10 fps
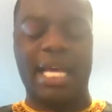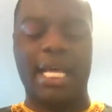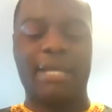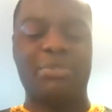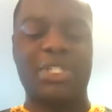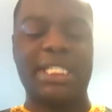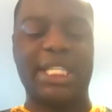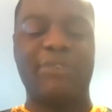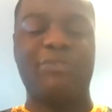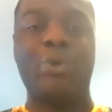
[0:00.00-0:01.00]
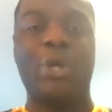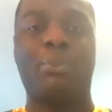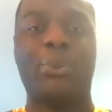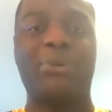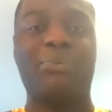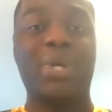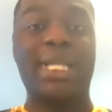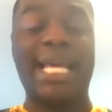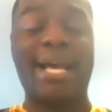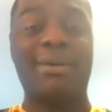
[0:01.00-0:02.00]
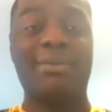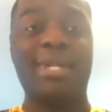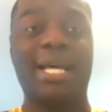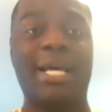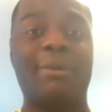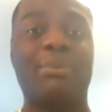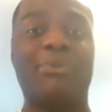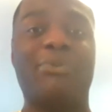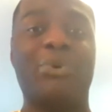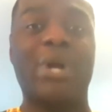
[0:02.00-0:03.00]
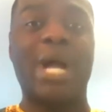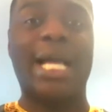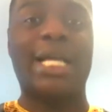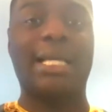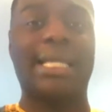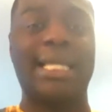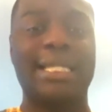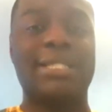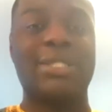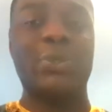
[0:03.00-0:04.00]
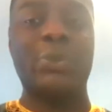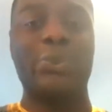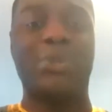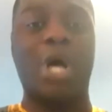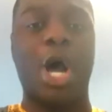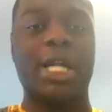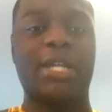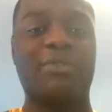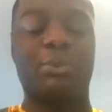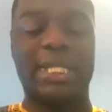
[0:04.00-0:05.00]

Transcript: Um, just to give you a brief rundown um, before I get into the heart of the